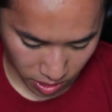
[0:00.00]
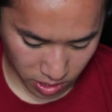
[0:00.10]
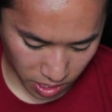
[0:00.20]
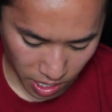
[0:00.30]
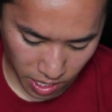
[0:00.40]

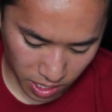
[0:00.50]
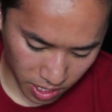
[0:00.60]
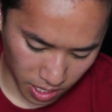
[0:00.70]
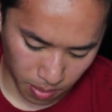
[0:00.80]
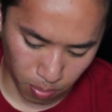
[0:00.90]
It's like
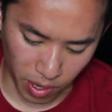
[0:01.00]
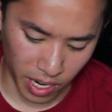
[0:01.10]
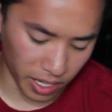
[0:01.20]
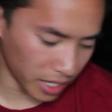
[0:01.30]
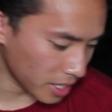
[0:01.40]
uh,
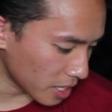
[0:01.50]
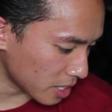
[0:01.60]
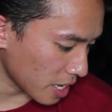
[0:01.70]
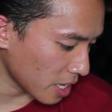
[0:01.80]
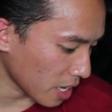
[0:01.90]
branding
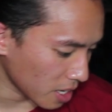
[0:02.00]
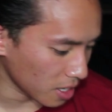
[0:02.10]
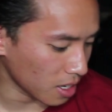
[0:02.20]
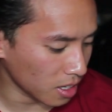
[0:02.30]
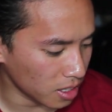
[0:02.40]
does say like
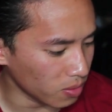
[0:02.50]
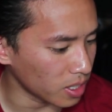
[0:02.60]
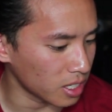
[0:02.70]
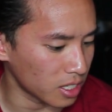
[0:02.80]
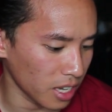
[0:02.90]
a,
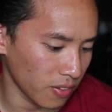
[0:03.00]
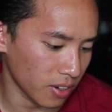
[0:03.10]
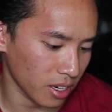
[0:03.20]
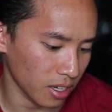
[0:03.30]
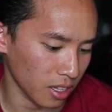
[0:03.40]
what does it say,
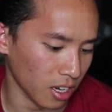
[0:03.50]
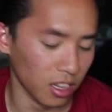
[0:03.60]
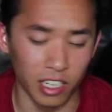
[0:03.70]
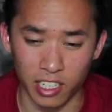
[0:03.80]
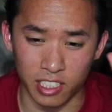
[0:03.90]
fucking the
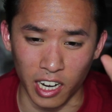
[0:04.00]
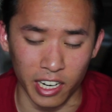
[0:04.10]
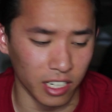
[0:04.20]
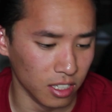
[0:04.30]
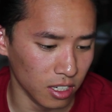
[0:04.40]
clean and
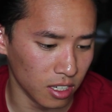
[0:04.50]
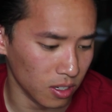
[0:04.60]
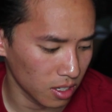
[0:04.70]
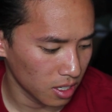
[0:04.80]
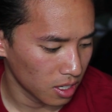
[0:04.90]
tidy
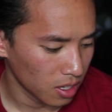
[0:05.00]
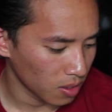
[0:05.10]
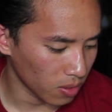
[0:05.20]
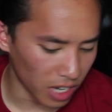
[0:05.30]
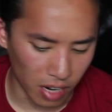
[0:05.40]
look.
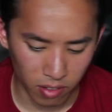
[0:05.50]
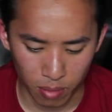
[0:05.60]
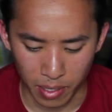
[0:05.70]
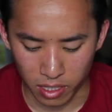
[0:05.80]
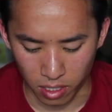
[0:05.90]

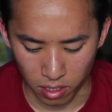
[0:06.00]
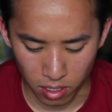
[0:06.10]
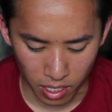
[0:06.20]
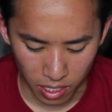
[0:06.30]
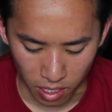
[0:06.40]
Whatever about the
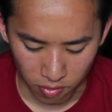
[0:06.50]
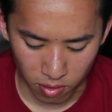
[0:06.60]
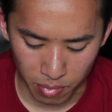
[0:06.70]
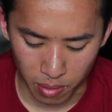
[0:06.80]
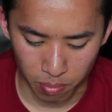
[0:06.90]
look I got
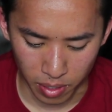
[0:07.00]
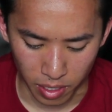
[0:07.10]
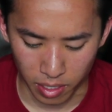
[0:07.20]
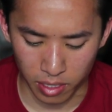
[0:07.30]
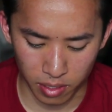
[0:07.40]
from it,
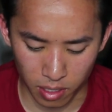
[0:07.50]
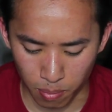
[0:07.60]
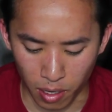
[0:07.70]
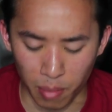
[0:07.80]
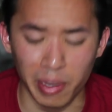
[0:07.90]
but
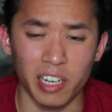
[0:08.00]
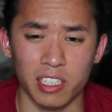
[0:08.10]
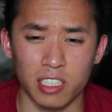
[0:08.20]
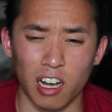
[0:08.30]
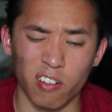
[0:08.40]
the pomade
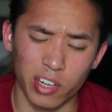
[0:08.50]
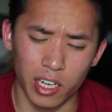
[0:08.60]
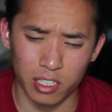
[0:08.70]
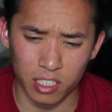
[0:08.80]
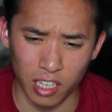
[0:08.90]
itself
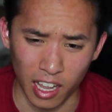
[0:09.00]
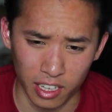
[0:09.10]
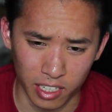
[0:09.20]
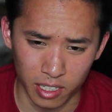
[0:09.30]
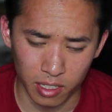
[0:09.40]
is
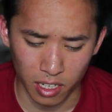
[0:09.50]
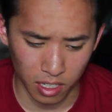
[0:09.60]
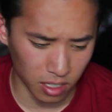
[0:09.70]
slightly